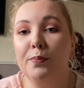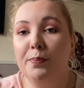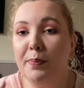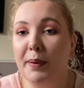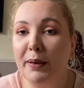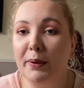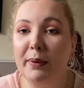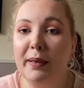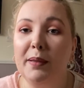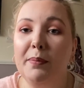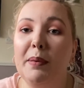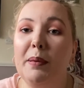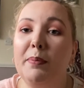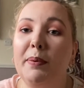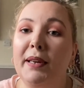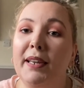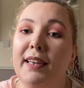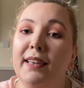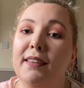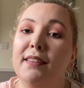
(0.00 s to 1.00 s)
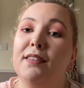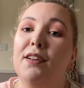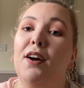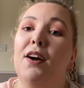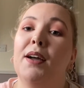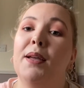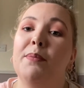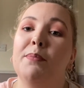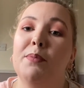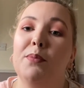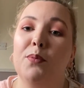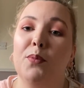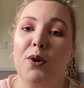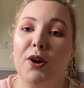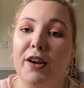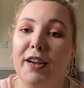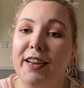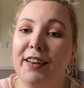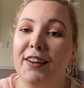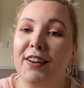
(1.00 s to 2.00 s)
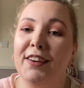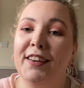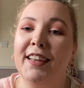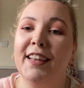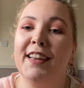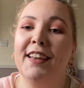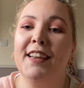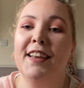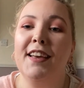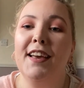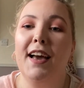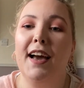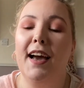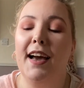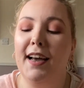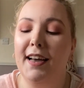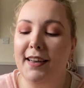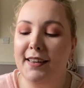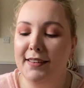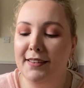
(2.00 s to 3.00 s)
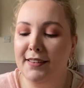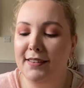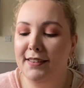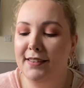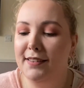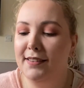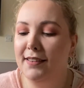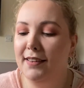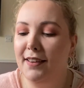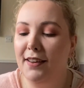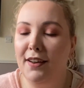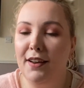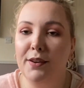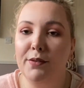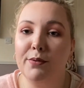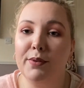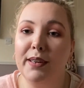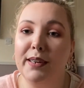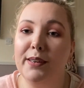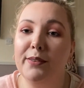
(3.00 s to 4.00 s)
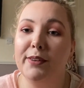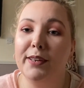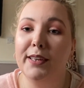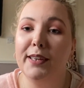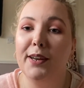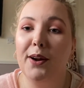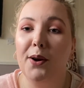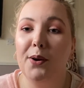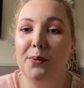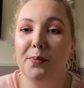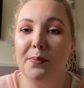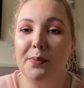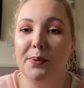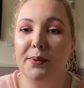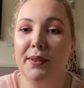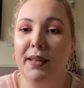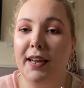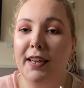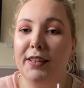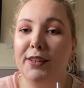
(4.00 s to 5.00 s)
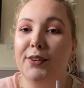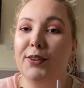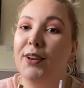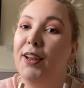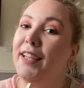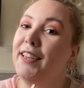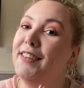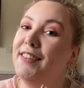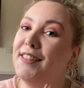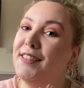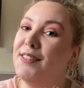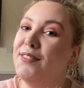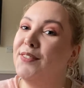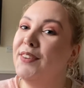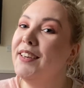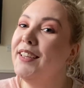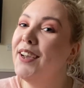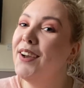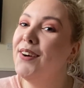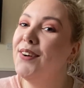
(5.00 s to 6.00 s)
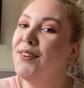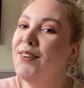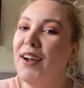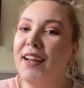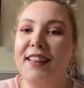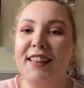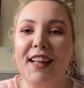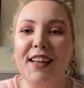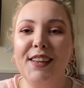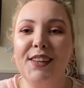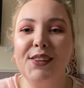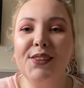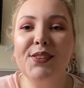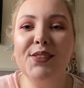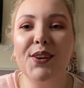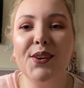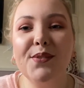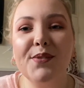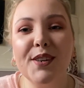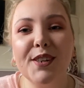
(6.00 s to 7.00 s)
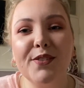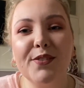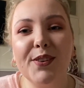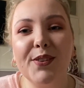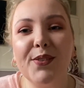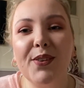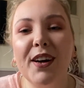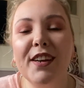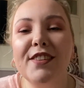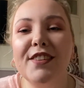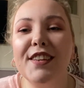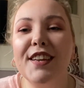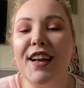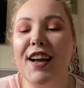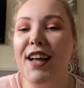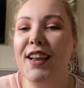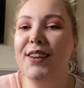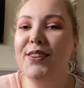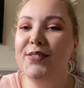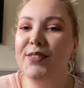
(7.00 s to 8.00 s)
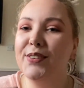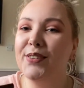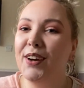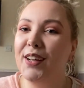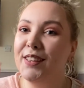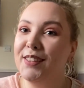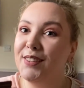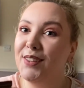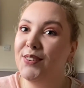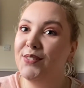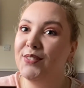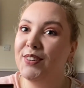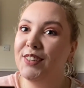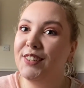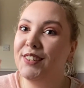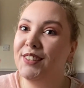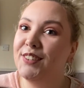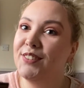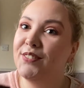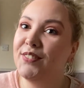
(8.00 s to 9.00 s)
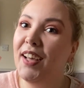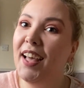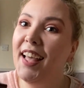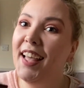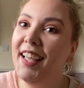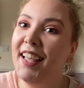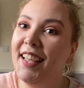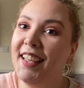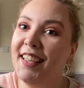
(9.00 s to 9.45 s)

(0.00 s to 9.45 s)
bear with me please, I'm working on it, and I really hope that you liked this video, and thank you so much for watching. I love you all so much. Bye.